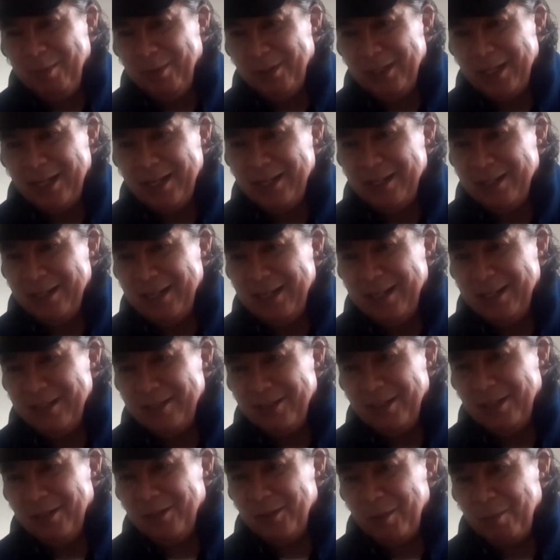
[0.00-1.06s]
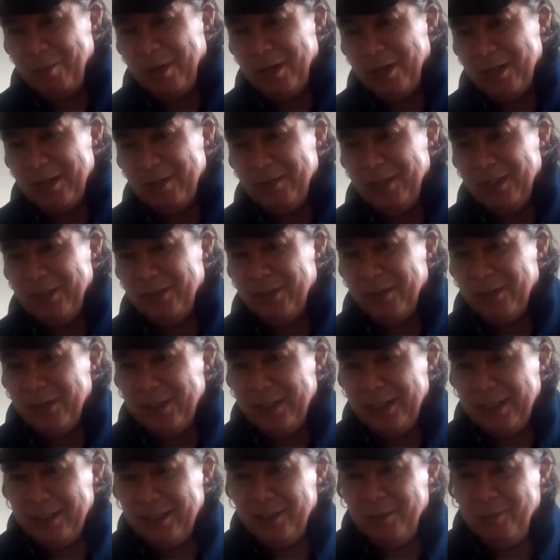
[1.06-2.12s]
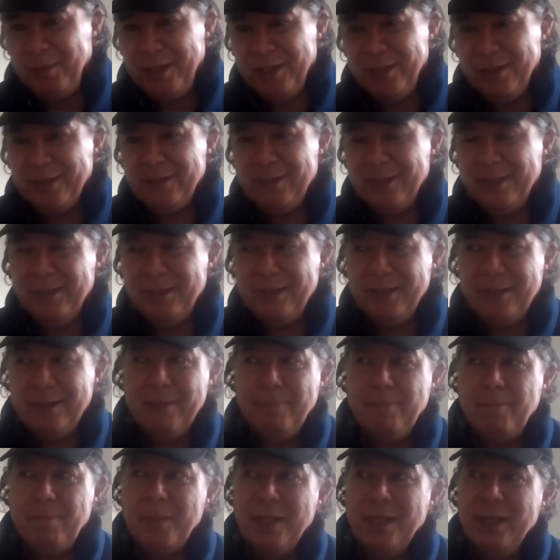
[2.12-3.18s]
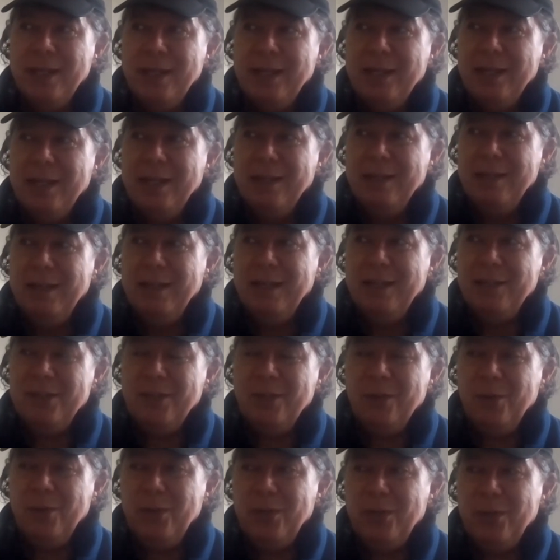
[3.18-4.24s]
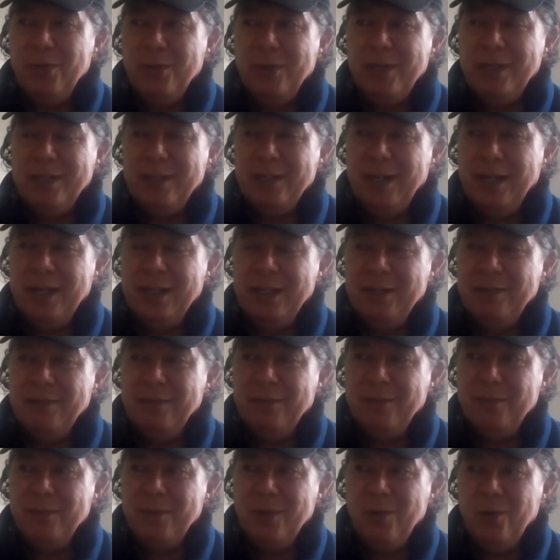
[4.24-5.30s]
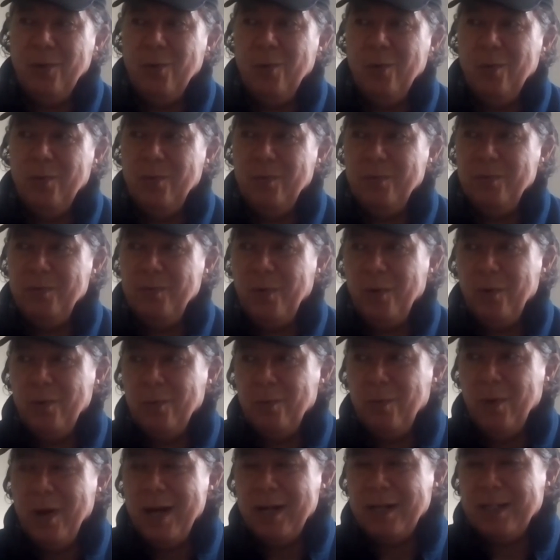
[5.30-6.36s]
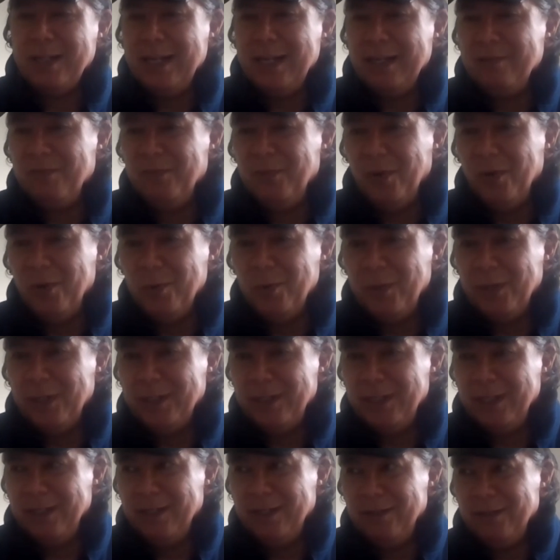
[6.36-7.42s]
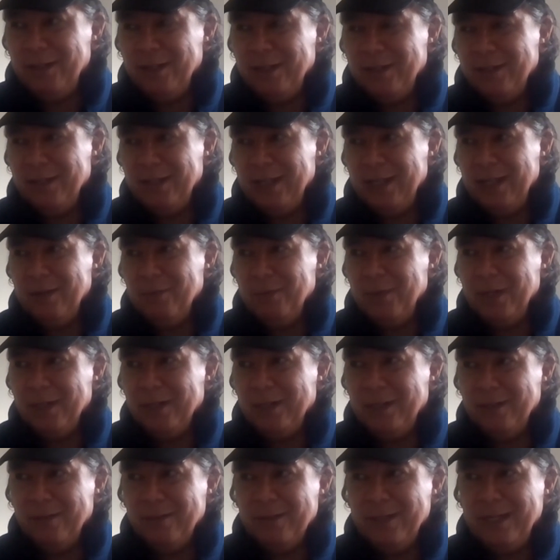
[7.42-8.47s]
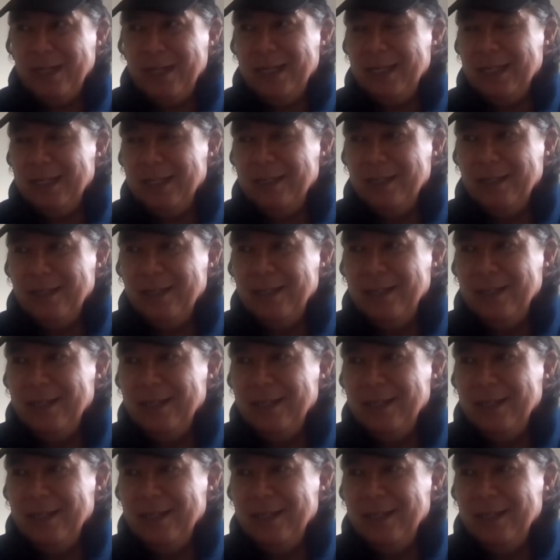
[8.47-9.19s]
people that is also part of these early experiences. You can kind of go walk that forward and to say, well, okay,